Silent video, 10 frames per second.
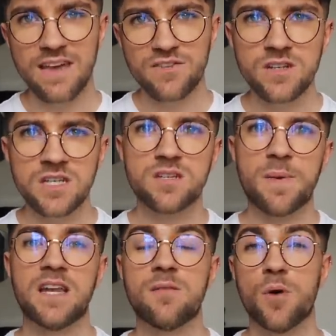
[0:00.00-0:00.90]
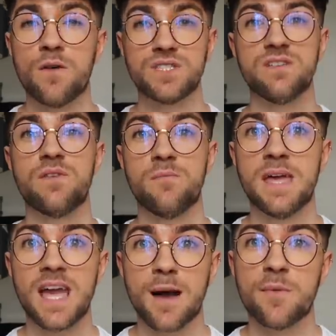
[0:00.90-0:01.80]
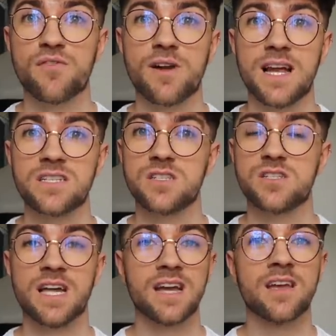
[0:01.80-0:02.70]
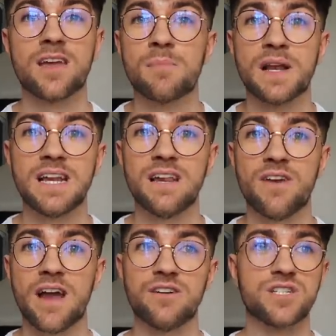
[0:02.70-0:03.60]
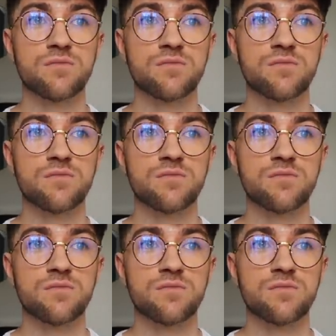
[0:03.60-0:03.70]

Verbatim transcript: Given an independent, but obviously for me, I'm a freelancer, so that can completely vary.